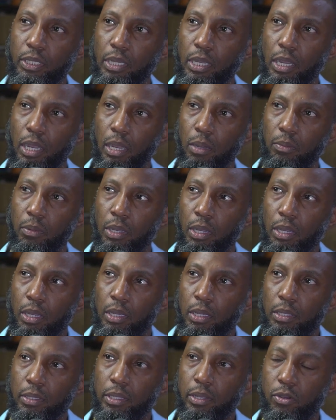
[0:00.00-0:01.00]
Um,
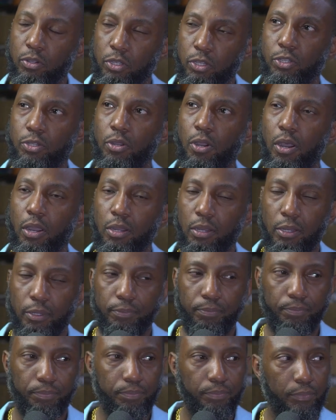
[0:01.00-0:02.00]
there was a stock.
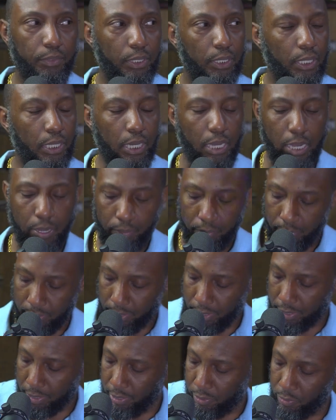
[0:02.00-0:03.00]
You
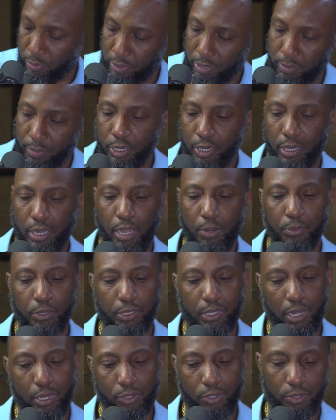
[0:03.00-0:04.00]
know what? Let me check how
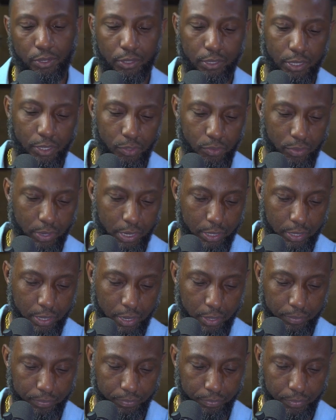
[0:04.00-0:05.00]
much that stock is right
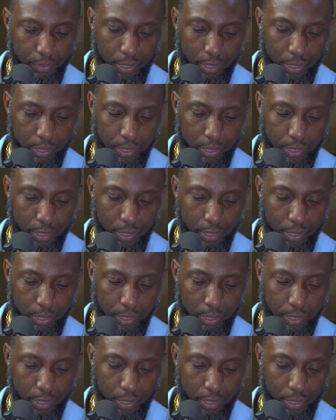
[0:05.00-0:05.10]
now.